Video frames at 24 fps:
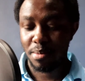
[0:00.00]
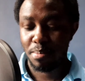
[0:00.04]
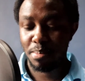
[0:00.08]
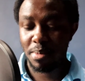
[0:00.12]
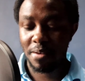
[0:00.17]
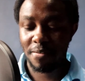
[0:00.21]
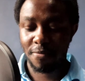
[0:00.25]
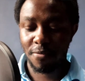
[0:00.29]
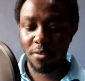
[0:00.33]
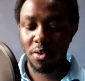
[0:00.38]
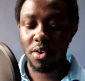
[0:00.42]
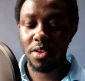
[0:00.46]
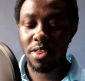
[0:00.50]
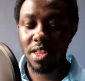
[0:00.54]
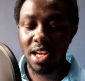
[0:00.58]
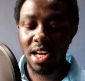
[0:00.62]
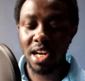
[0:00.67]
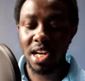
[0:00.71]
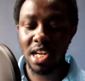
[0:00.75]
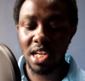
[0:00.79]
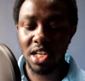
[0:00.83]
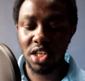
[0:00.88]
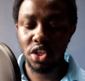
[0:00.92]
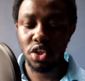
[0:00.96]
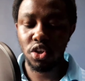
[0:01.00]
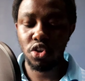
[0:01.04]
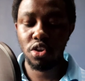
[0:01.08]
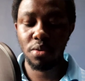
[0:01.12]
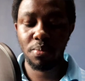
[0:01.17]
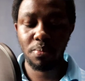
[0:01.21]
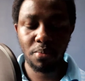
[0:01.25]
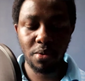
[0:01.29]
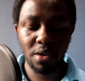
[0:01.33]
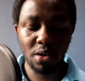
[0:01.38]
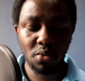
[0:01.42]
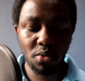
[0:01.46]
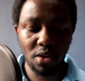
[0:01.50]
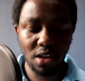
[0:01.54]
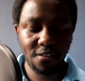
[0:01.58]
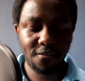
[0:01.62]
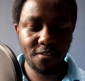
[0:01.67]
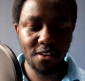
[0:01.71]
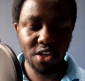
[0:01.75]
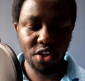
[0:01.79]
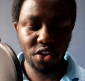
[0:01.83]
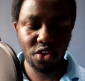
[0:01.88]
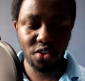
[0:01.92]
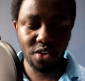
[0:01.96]
before they rate your
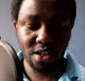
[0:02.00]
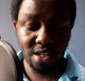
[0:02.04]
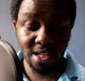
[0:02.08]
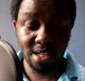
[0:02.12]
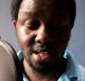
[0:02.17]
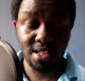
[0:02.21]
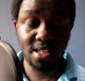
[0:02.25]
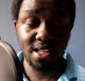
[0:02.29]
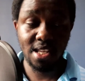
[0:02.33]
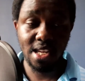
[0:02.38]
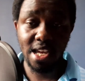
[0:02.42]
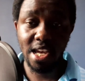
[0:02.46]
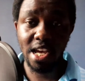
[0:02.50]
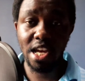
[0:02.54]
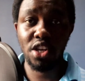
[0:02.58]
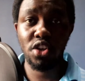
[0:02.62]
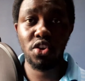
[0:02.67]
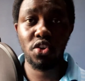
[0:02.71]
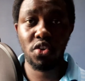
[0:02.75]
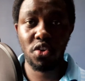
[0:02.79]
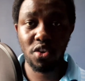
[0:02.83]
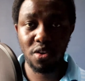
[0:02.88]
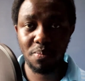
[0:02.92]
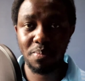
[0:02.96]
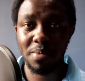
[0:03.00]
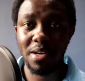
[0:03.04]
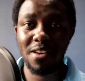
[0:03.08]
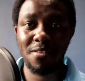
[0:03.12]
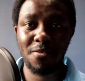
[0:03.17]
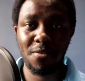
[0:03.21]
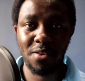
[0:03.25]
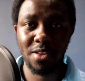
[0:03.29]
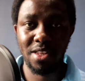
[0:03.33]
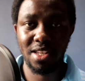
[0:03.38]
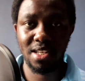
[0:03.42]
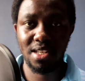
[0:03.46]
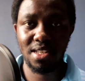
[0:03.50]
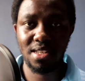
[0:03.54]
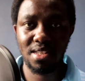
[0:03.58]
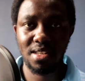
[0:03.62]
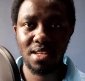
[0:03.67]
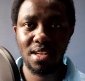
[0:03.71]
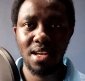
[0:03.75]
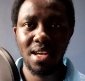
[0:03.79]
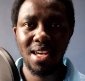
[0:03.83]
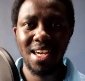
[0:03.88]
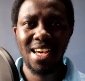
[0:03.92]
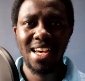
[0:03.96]
pre-qualification test, and you're not paid for
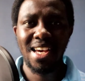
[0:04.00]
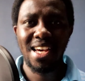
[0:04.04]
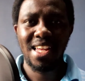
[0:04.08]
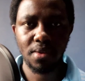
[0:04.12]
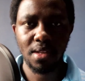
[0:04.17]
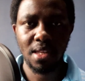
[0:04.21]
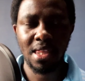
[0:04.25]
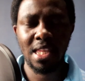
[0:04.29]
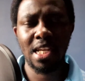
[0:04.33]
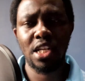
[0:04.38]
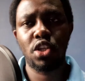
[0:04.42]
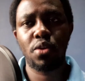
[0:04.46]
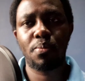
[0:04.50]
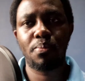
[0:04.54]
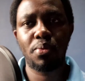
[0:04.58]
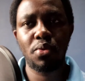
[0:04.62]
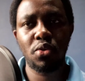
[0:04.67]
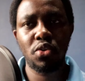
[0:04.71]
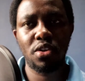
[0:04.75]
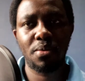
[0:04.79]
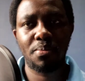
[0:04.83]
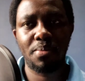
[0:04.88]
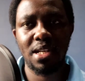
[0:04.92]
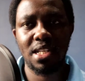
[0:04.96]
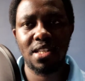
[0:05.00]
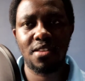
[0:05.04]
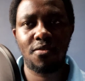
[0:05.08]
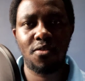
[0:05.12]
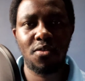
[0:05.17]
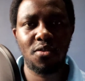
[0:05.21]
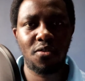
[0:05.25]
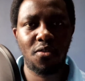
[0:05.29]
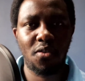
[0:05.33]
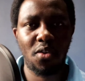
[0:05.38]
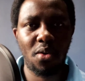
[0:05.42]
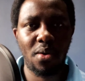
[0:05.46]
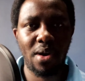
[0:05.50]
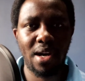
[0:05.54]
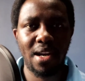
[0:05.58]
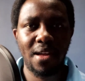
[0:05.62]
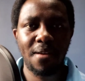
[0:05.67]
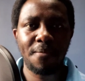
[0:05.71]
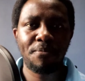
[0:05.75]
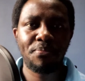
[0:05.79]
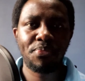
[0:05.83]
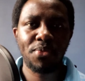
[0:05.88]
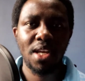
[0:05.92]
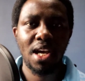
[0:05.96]
this, that you put your best foot forward.
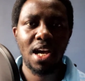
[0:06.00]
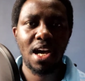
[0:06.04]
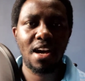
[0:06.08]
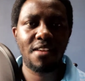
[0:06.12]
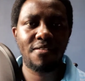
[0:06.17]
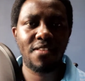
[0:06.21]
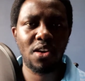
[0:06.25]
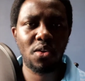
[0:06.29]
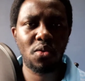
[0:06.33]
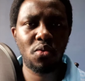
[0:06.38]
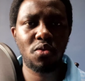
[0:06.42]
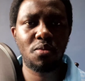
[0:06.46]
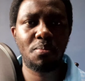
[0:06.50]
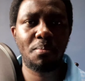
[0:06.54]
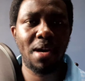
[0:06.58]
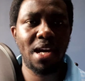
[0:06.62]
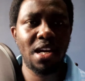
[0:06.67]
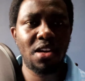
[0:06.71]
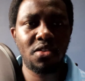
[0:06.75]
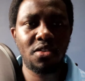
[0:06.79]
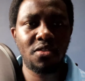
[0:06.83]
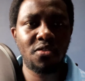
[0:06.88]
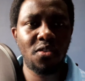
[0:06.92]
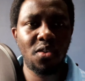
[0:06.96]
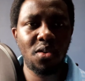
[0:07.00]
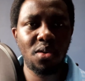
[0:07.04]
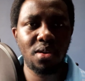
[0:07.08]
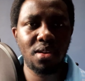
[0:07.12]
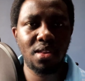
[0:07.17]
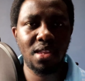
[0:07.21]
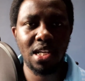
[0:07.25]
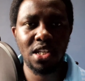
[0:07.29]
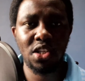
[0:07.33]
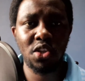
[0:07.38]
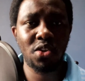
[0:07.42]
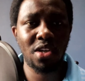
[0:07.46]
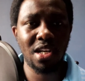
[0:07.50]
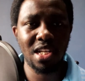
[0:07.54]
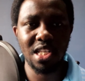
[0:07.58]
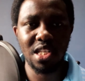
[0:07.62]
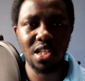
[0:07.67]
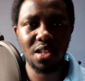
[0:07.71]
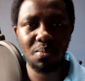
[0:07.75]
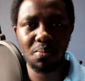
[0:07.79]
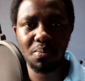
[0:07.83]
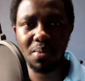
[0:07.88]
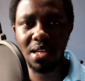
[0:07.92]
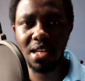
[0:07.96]
Have a good microphone that you can
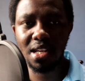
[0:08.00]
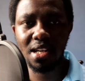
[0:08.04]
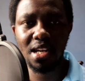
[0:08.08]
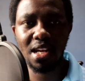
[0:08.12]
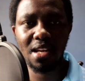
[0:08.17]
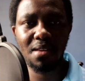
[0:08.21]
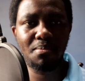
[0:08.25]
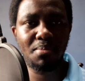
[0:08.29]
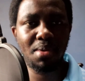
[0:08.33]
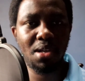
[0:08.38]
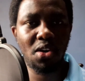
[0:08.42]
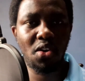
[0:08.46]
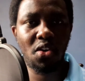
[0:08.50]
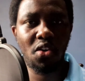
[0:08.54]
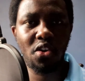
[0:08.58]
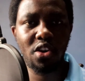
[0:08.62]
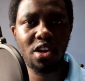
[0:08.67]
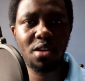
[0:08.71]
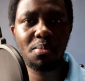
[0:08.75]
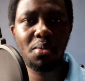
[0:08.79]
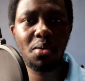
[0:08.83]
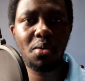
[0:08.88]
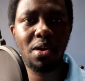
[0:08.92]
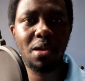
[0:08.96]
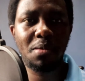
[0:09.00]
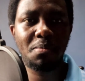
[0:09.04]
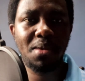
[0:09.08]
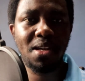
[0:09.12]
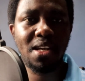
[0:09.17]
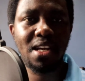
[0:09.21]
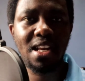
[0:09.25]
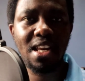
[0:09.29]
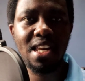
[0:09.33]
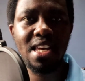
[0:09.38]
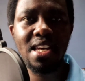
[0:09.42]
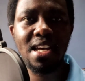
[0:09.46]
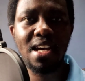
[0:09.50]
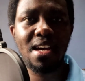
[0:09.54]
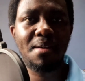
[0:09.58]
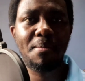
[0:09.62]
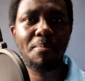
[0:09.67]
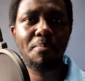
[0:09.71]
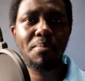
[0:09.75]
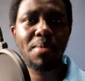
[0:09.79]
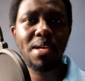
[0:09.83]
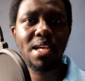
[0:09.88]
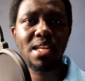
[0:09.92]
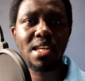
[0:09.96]
speak and be audible and be clear,
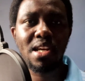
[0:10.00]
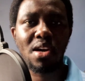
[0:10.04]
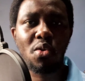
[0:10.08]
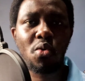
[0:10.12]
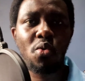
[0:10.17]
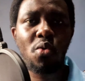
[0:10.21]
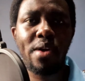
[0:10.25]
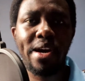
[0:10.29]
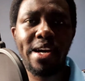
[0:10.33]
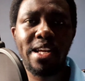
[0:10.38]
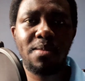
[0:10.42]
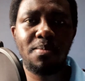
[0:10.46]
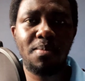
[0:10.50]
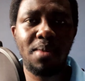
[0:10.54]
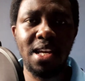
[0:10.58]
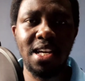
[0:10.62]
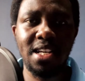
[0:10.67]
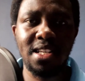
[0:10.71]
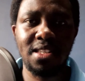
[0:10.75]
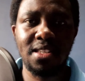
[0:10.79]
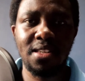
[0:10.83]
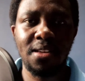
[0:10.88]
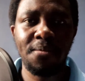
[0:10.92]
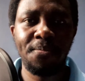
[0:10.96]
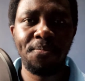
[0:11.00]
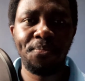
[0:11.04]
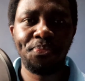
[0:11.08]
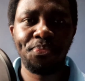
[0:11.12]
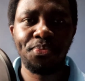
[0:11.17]
be in a quiet place,